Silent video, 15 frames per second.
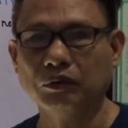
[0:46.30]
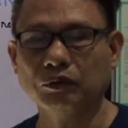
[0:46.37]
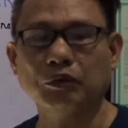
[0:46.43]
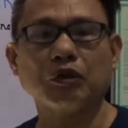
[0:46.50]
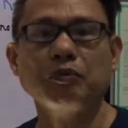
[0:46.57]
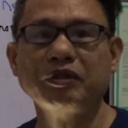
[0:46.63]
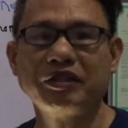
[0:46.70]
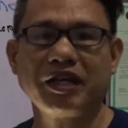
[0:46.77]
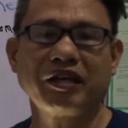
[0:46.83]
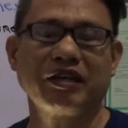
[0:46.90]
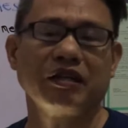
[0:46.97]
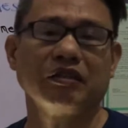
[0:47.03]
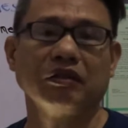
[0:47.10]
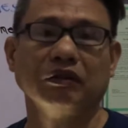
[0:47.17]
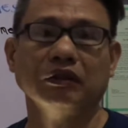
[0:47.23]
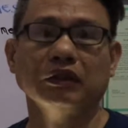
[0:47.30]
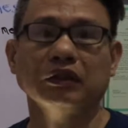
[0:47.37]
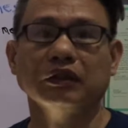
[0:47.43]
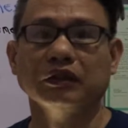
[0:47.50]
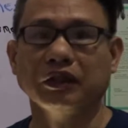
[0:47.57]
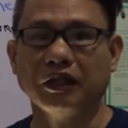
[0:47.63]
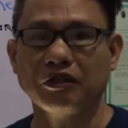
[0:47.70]
we'll be taking
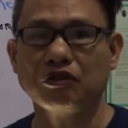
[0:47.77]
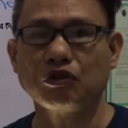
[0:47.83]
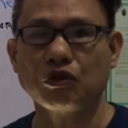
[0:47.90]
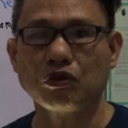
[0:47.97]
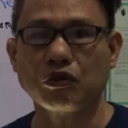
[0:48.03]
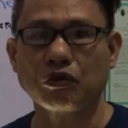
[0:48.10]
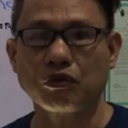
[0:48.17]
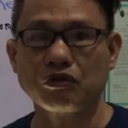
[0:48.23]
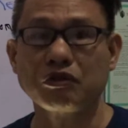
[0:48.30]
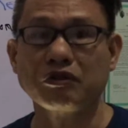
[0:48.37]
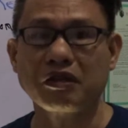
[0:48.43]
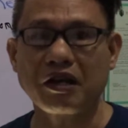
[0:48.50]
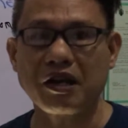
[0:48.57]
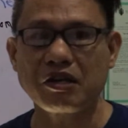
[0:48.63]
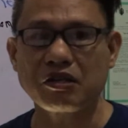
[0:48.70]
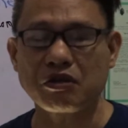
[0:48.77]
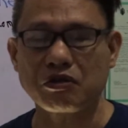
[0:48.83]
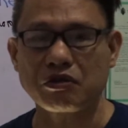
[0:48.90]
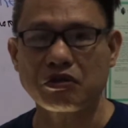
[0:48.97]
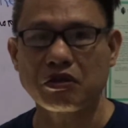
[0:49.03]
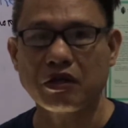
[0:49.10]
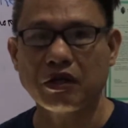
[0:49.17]
into
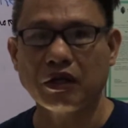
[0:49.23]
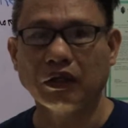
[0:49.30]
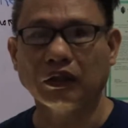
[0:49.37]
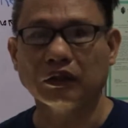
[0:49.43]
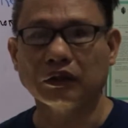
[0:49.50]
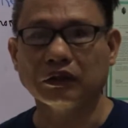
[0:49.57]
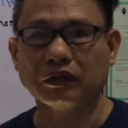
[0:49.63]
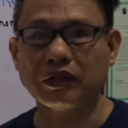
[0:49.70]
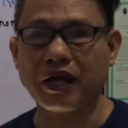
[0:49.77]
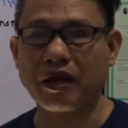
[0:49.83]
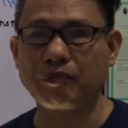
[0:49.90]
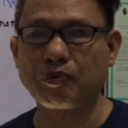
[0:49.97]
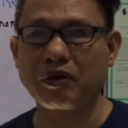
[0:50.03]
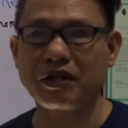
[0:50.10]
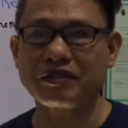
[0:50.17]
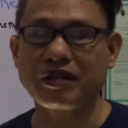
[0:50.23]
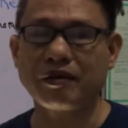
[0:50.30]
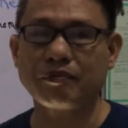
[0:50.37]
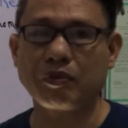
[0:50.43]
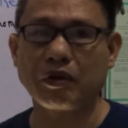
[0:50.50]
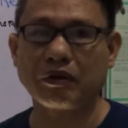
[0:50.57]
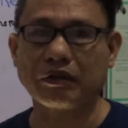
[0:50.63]
considerations. So for
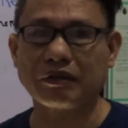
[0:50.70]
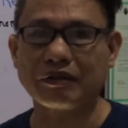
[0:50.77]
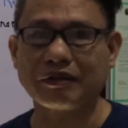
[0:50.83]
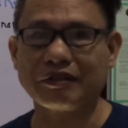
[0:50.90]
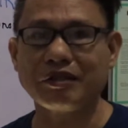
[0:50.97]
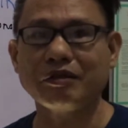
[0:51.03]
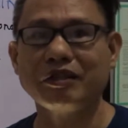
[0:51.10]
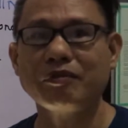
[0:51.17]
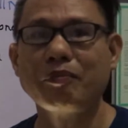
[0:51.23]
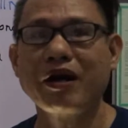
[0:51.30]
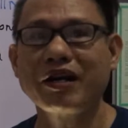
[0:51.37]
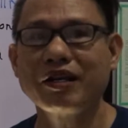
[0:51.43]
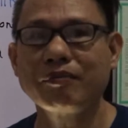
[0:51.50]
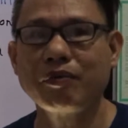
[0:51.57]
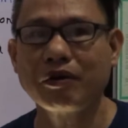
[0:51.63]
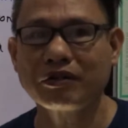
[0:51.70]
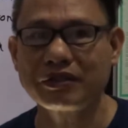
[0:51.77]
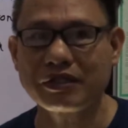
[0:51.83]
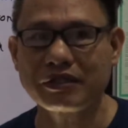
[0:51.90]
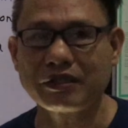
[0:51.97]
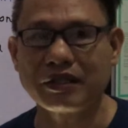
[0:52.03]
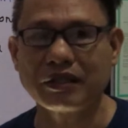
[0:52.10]
example, the variables
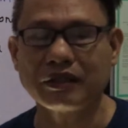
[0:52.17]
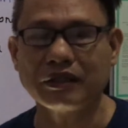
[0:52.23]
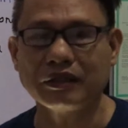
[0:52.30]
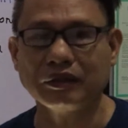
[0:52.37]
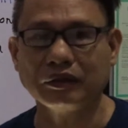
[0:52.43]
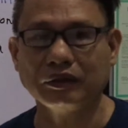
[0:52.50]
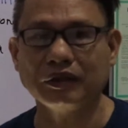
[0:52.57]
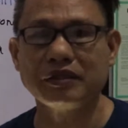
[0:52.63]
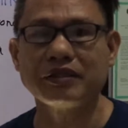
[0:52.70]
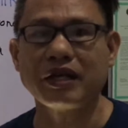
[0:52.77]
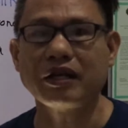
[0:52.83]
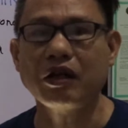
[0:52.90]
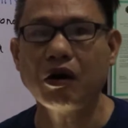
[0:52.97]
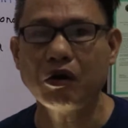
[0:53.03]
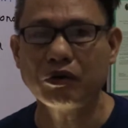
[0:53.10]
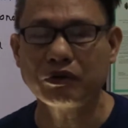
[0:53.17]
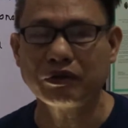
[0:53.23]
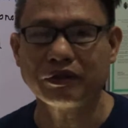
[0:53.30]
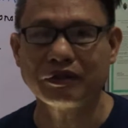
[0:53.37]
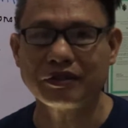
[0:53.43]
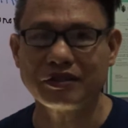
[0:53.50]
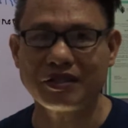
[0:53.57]
is unknown,
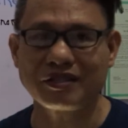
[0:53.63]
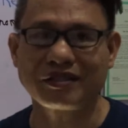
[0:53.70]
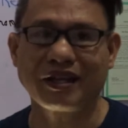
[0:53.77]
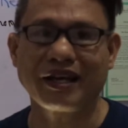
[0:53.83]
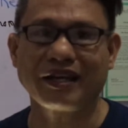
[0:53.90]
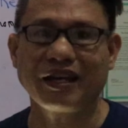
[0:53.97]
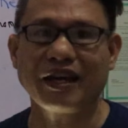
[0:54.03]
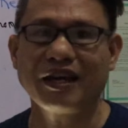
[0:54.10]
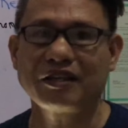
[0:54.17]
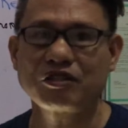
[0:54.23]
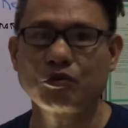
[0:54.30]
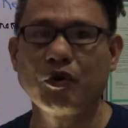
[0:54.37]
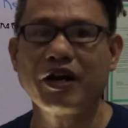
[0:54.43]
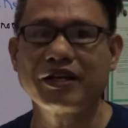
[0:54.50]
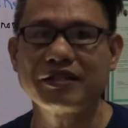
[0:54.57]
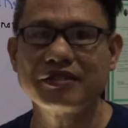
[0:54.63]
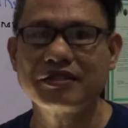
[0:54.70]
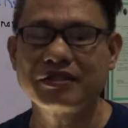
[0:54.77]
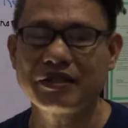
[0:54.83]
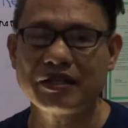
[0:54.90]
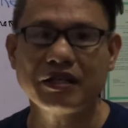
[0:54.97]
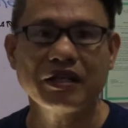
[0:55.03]
just like x, y, and
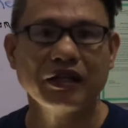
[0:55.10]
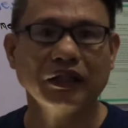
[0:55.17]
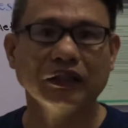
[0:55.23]
z.